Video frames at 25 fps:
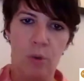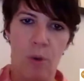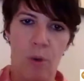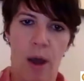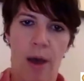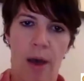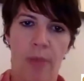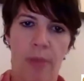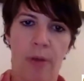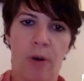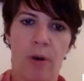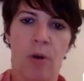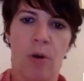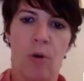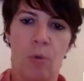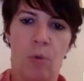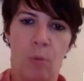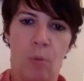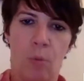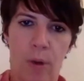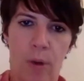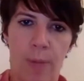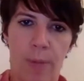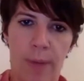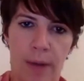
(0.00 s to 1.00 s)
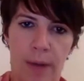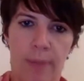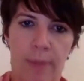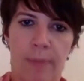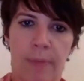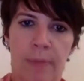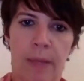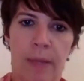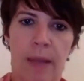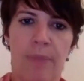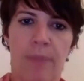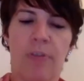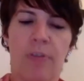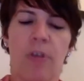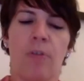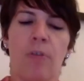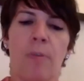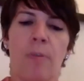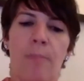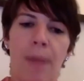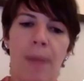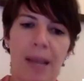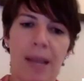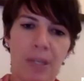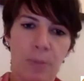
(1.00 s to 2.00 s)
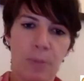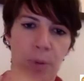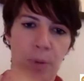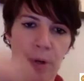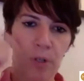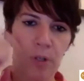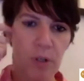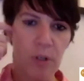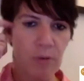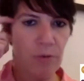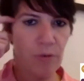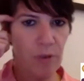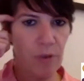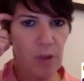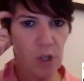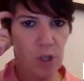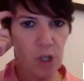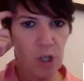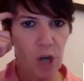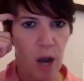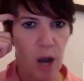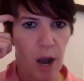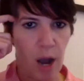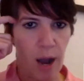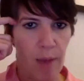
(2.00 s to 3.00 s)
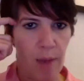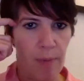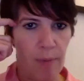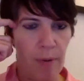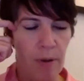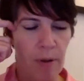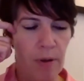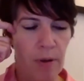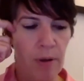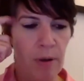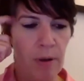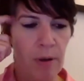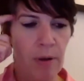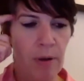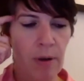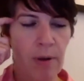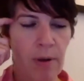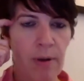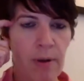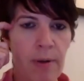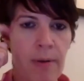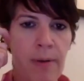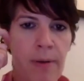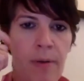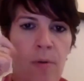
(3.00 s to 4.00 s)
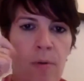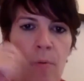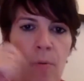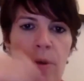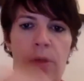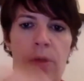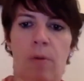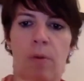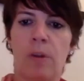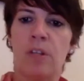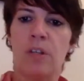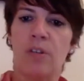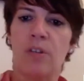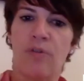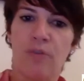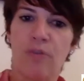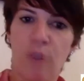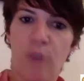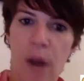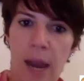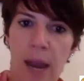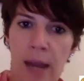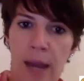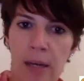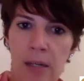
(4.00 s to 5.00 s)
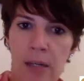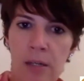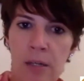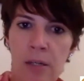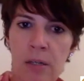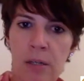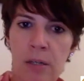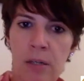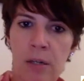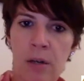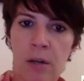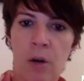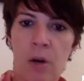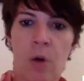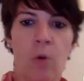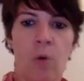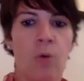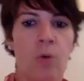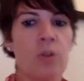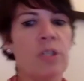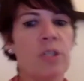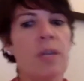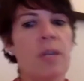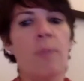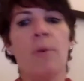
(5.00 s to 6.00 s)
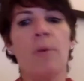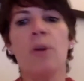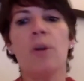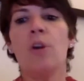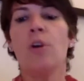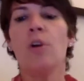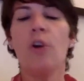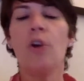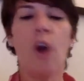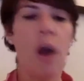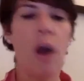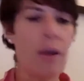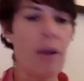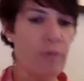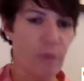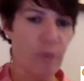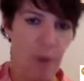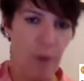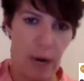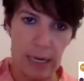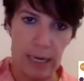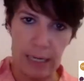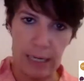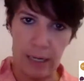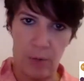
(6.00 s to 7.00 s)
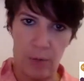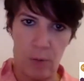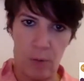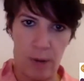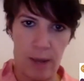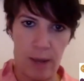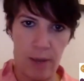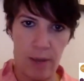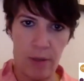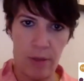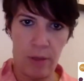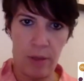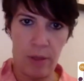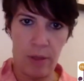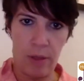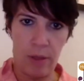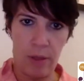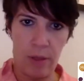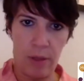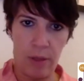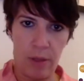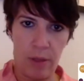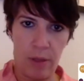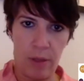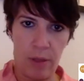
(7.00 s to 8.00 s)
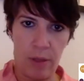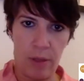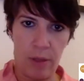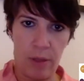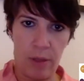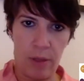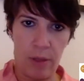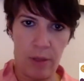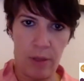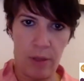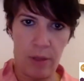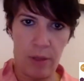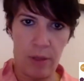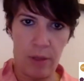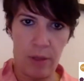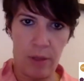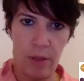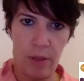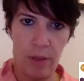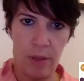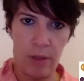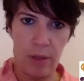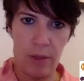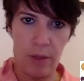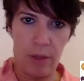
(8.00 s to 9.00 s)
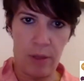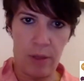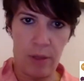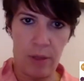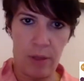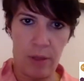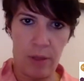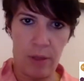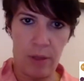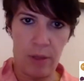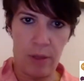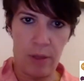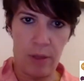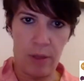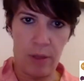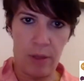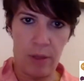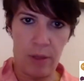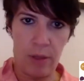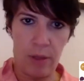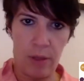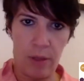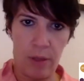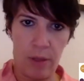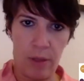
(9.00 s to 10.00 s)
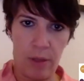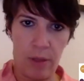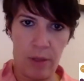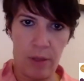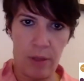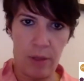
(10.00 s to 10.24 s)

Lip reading: and work to other women. If they're the best person for the job, whether it's a friend or someone you're not friendly with, or someone you dislike,